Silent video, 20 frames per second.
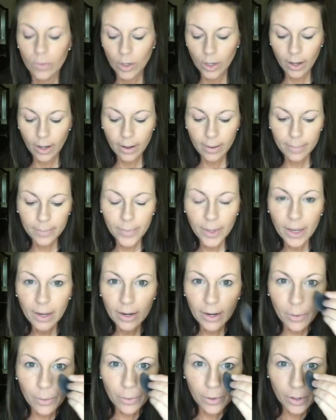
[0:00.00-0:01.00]
Okay,
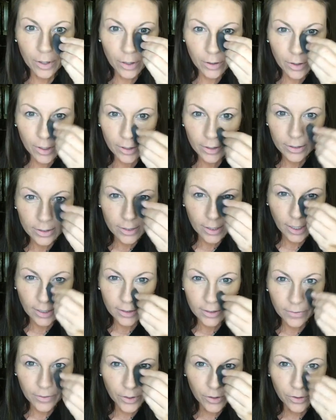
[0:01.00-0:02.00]
now we're going to go down the
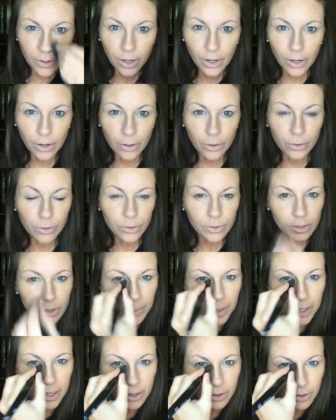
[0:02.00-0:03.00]
sides of your nose to
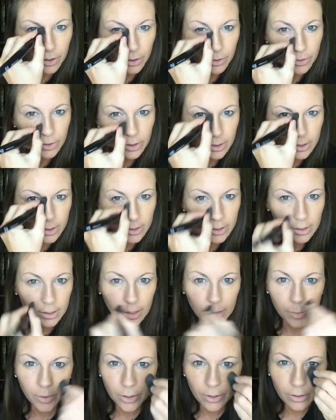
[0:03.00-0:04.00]
make your nose look
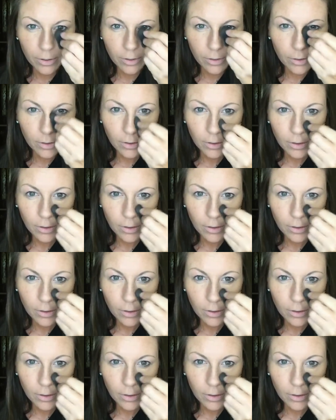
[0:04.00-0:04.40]
slimmer.